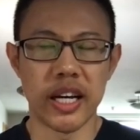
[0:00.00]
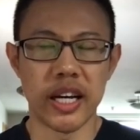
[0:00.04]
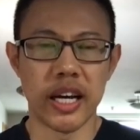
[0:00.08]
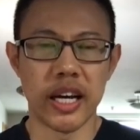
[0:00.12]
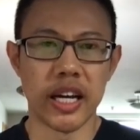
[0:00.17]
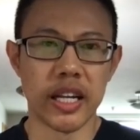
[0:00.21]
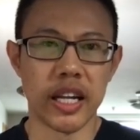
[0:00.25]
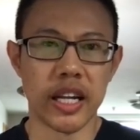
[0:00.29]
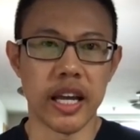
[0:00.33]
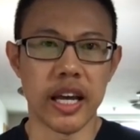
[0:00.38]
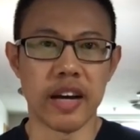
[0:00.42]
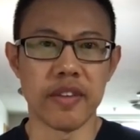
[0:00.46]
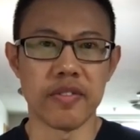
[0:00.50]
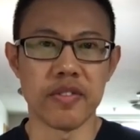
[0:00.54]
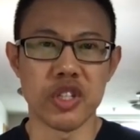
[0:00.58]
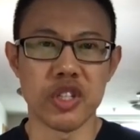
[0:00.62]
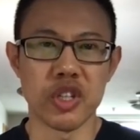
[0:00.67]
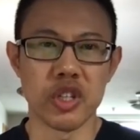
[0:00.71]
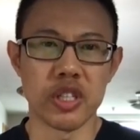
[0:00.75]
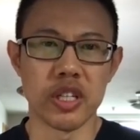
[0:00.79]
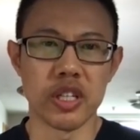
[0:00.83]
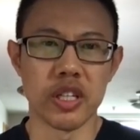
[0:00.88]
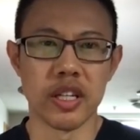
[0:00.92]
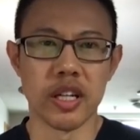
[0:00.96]
and they have
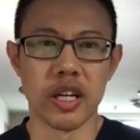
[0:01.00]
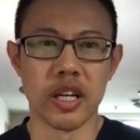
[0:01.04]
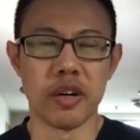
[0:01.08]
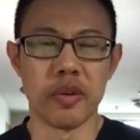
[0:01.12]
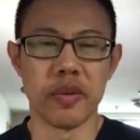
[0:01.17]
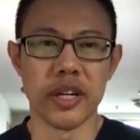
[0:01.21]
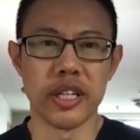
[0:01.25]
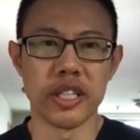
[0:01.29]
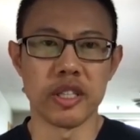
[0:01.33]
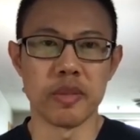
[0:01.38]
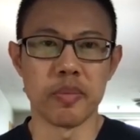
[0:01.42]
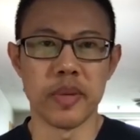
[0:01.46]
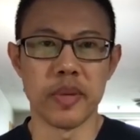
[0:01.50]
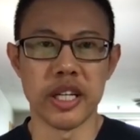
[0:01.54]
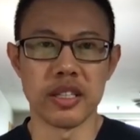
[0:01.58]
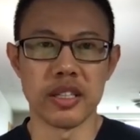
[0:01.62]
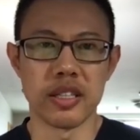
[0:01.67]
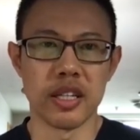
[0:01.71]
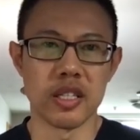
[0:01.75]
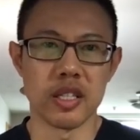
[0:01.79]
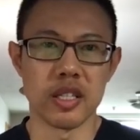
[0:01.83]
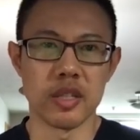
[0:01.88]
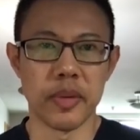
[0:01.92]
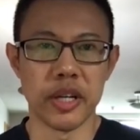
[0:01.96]
certain arrangement and
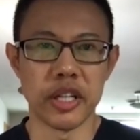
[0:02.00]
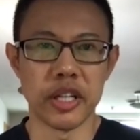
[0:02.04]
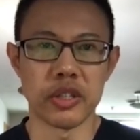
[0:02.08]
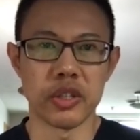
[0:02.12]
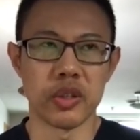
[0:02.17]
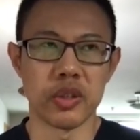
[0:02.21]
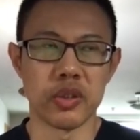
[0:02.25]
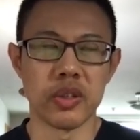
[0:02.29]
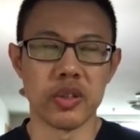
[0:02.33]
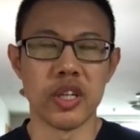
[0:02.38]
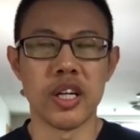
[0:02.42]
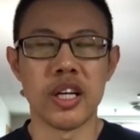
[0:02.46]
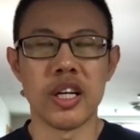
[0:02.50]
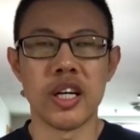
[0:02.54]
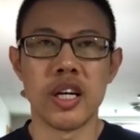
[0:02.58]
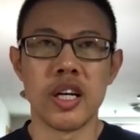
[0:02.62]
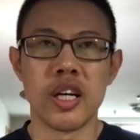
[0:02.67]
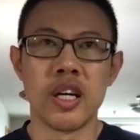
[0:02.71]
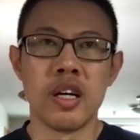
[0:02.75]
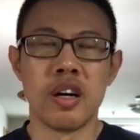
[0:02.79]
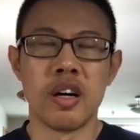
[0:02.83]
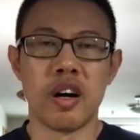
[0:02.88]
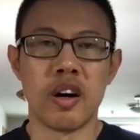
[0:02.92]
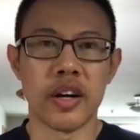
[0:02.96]
spatial
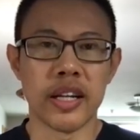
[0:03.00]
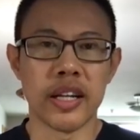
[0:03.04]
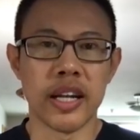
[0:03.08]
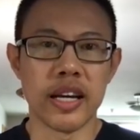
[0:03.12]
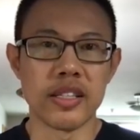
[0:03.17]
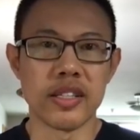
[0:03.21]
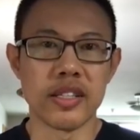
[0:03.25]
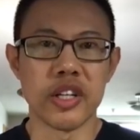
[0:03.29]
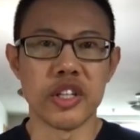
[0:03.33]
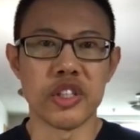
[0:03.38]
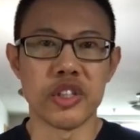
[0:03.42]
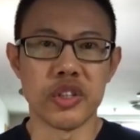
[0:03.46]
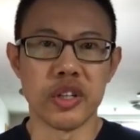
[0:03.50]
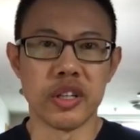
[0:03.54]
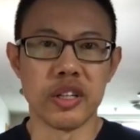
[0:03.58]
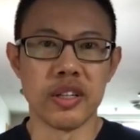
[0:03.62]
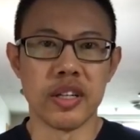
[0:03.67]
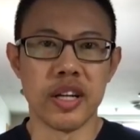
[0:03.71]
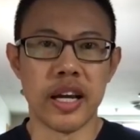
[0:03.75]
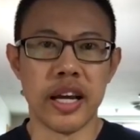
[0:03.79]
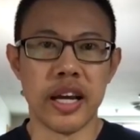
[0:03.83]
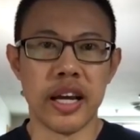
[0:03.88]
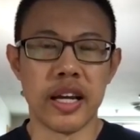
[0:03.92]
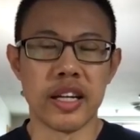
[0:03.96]
organization.
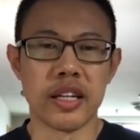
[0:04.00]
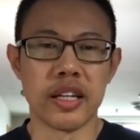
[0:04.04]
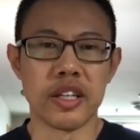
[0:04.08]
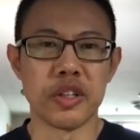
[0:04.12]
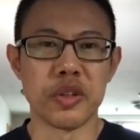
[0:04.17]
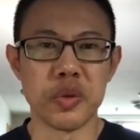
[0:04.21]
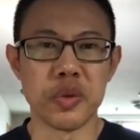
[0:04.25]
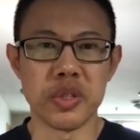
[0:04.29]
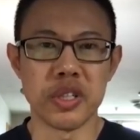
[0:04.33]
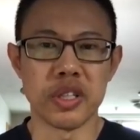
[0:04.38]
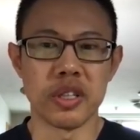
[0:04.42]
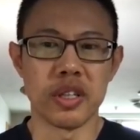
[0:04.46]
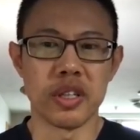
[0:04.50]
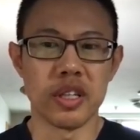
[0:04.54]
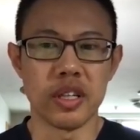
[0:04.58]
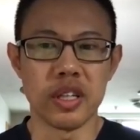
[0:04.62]
And using the